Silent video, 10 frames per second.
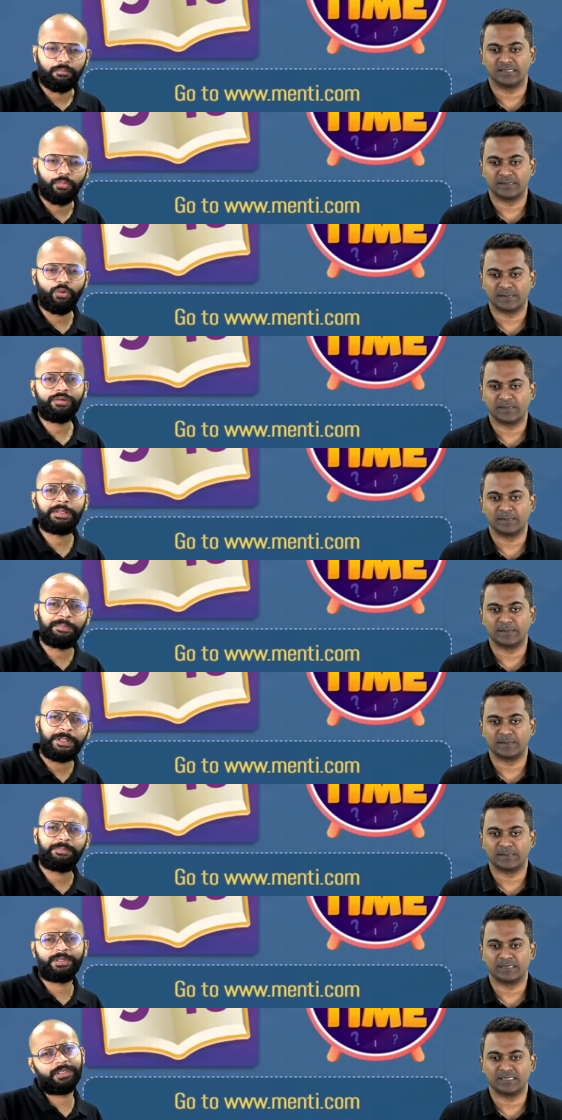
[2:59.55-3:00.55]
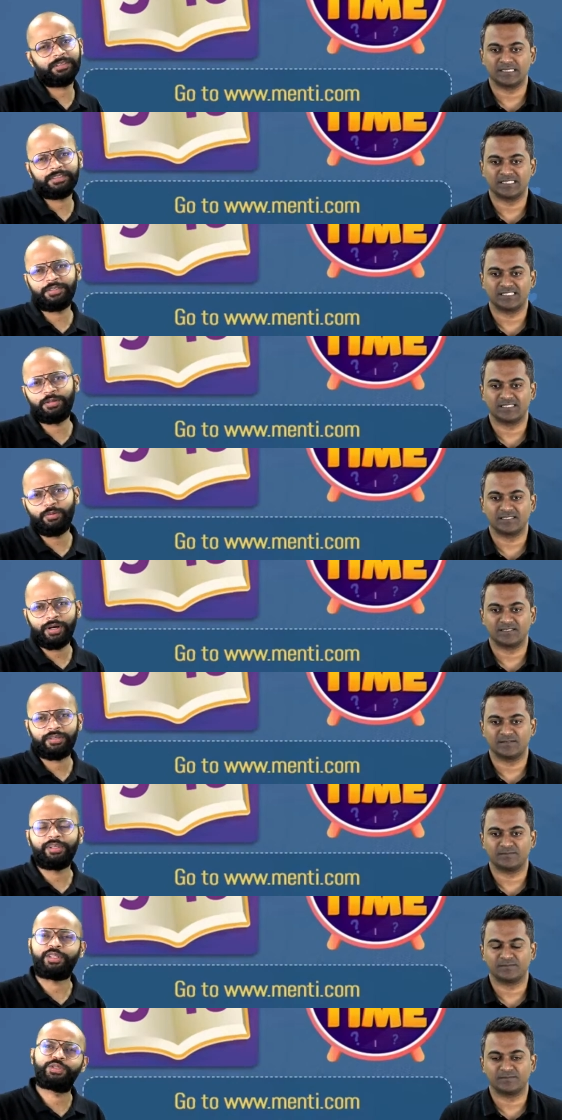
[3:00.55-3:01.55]
Speaker 1: More the people, you know
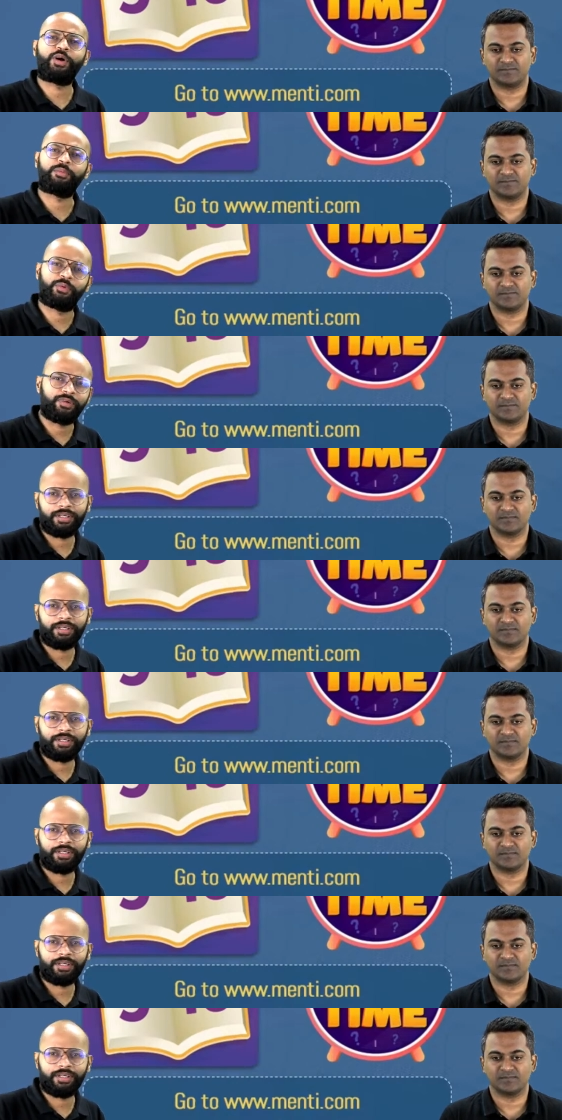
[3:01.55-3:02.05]
what, you'll enjoy more.